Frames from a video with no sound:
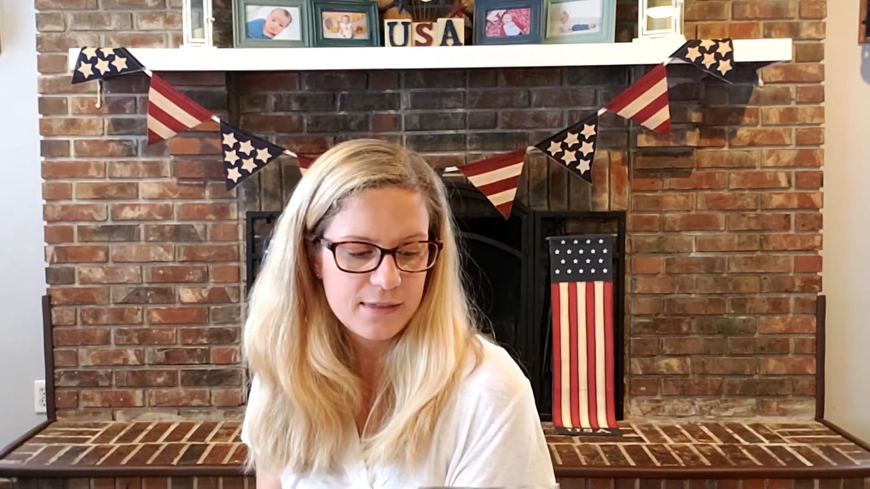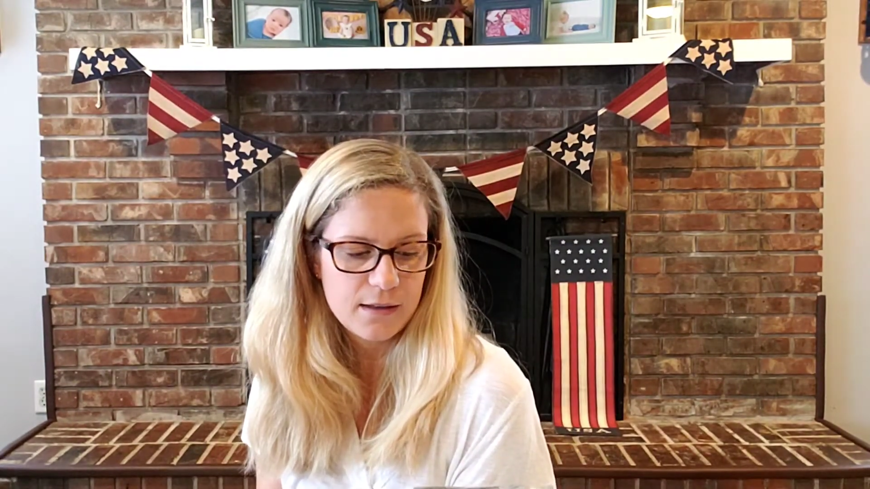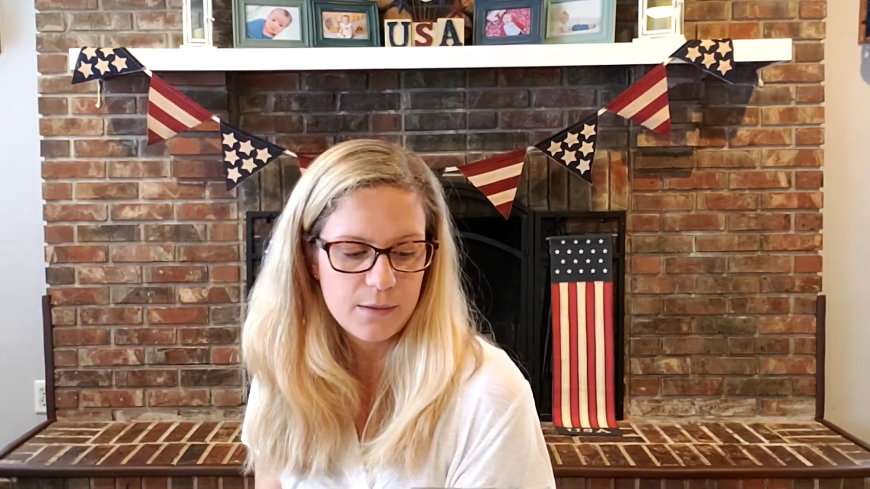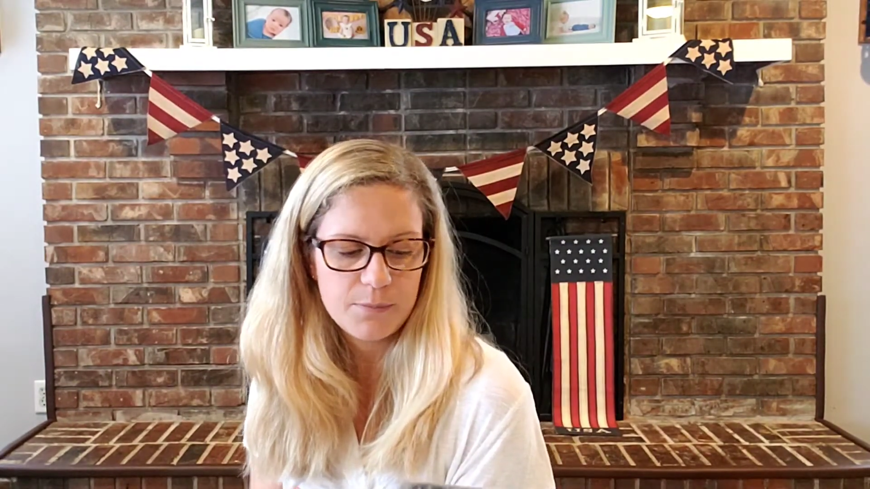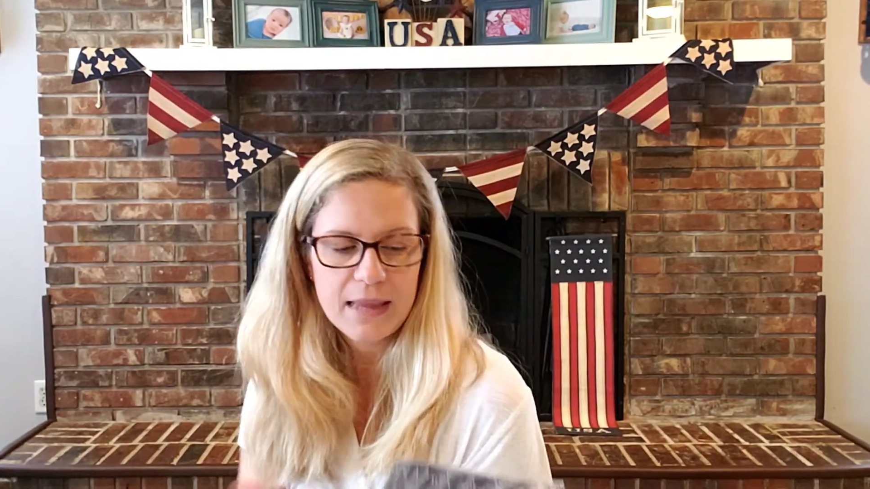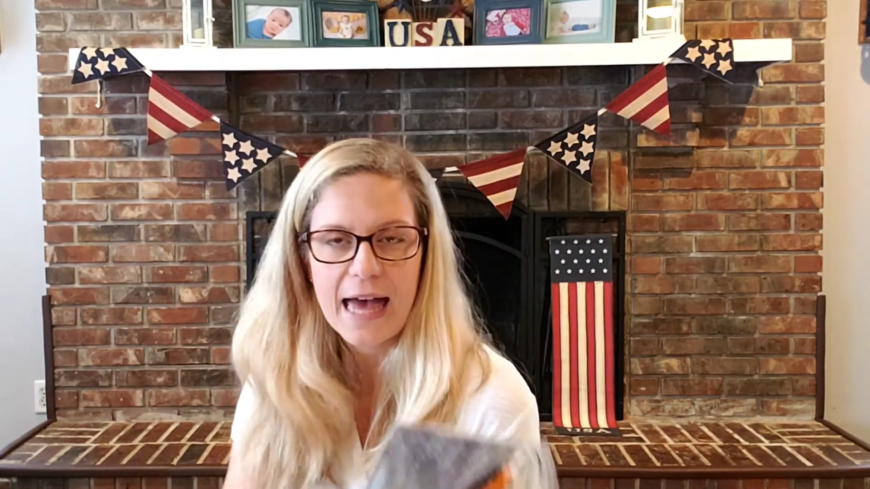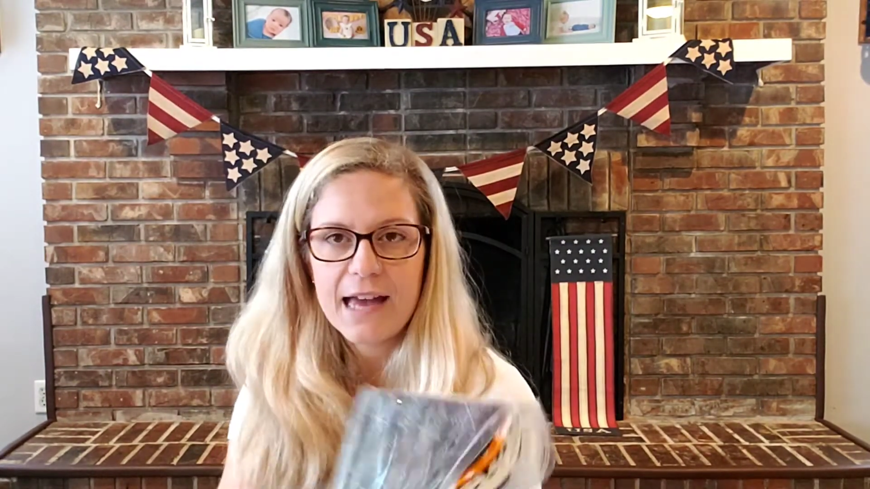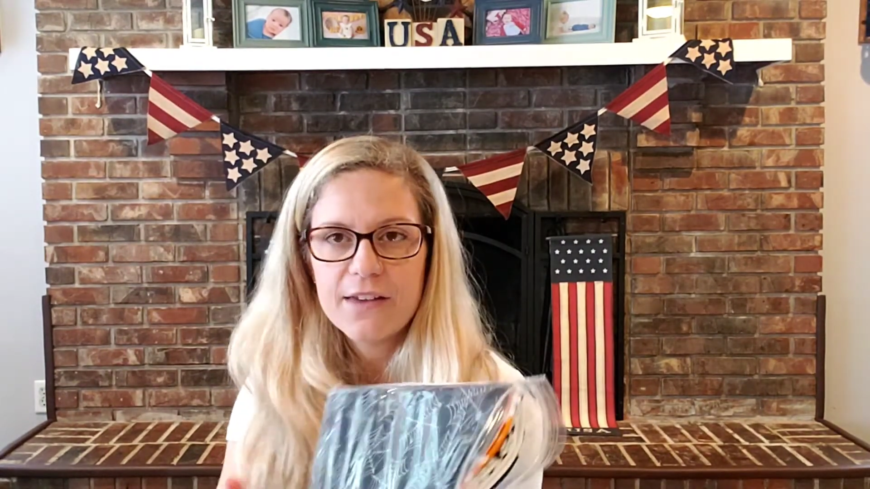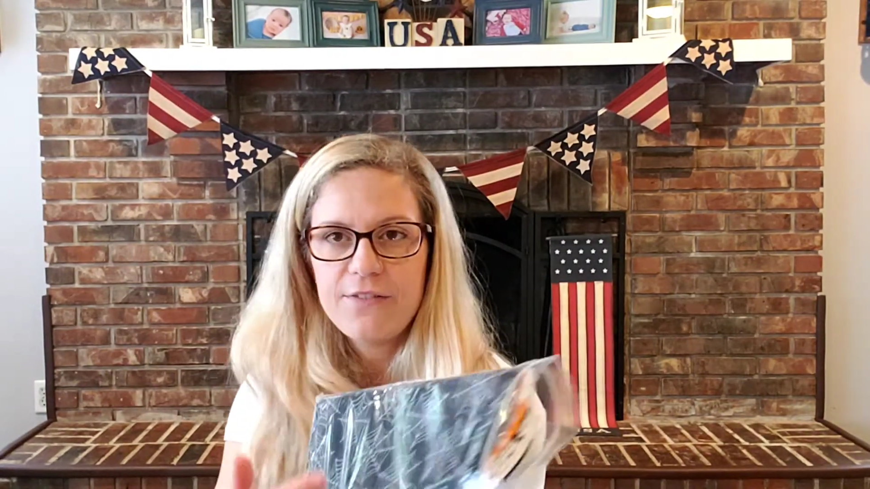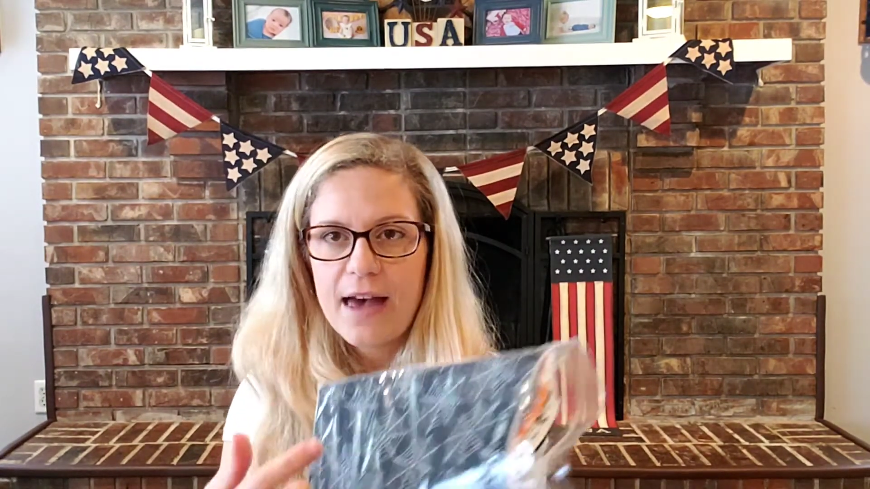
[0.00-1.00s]
the
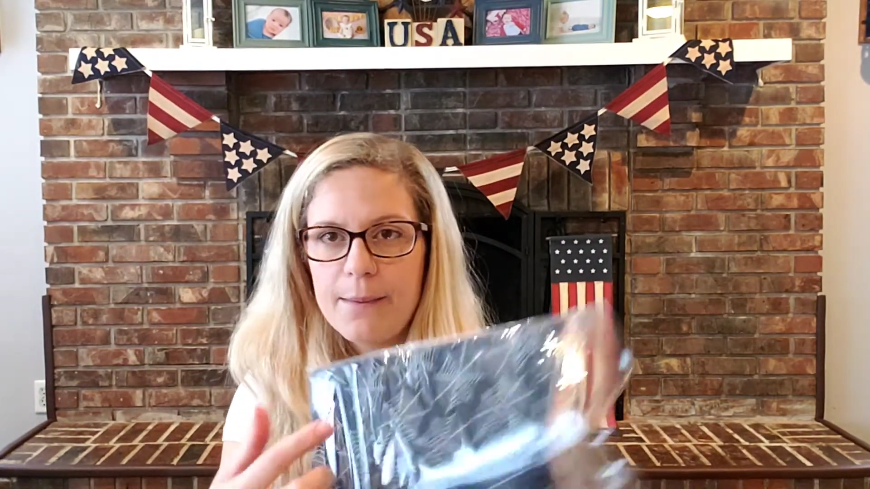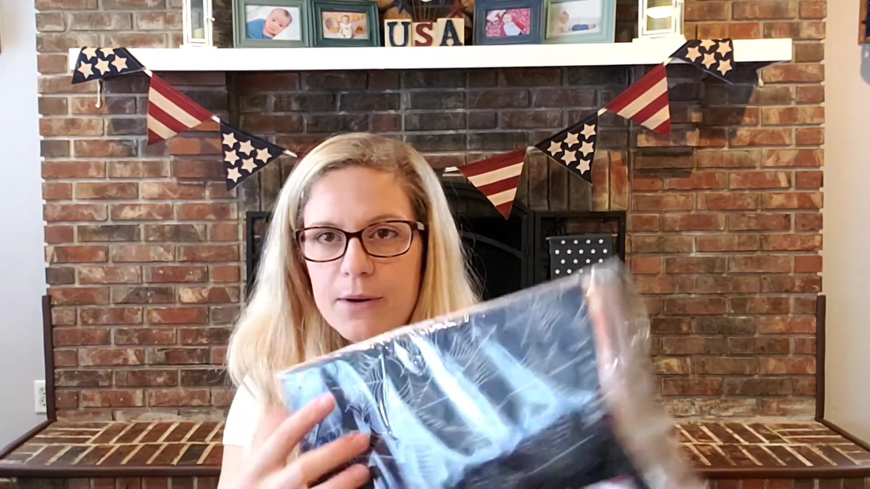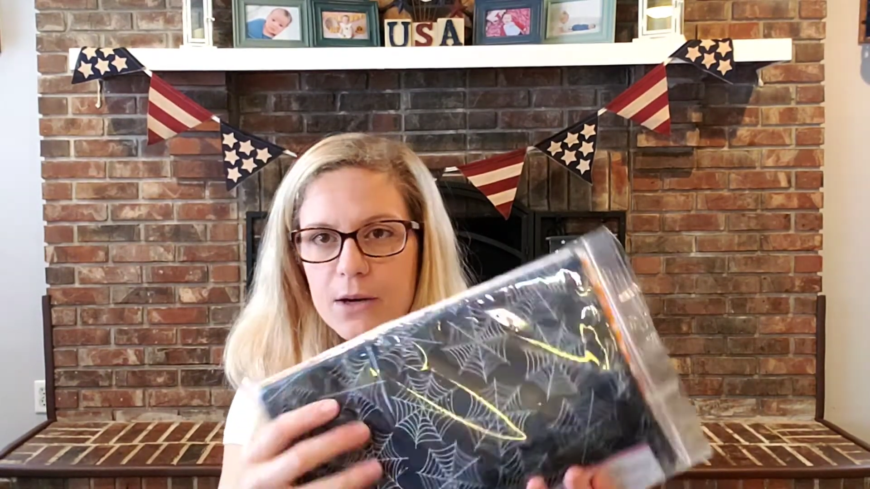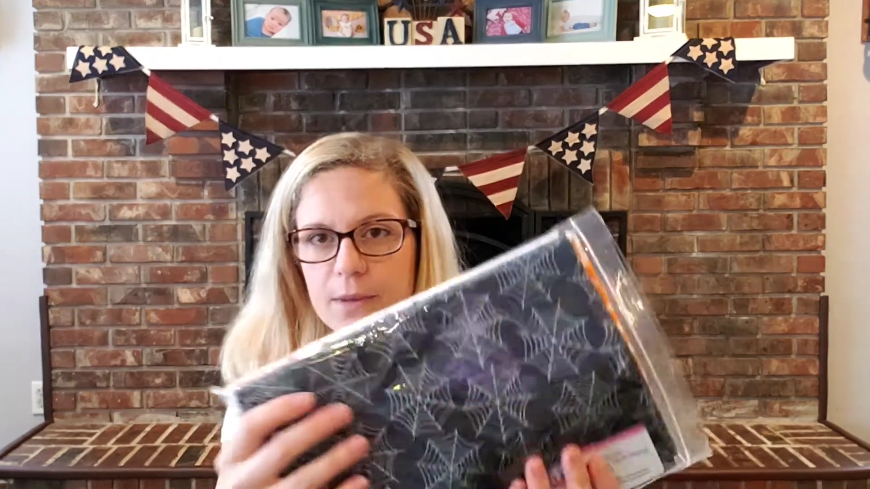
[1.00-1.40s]
black fabric